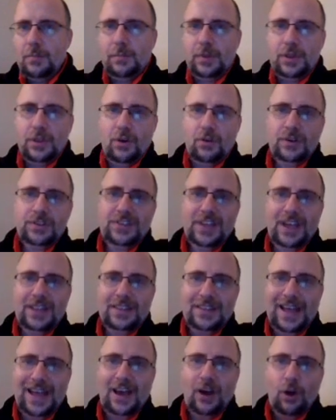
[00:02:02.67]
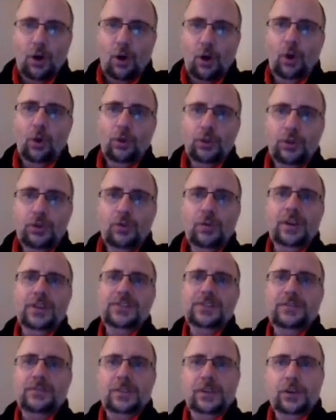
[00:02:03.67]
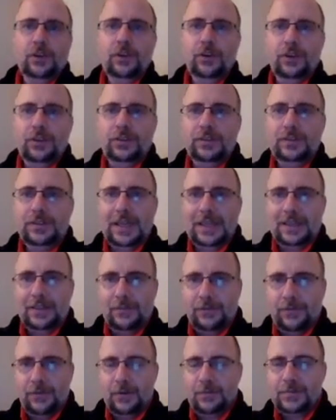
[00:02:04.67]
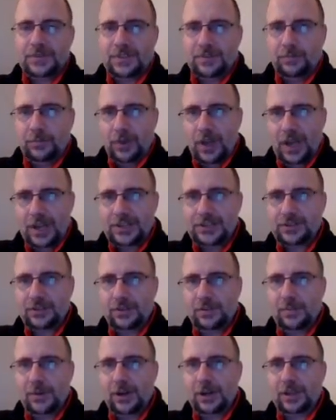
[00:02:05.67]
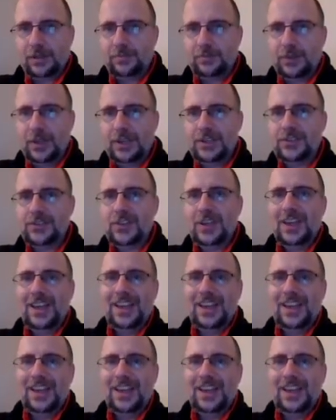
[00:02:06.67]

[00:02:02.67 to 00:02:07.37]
But notice that not all units of the good that the firm supplies to the marketplace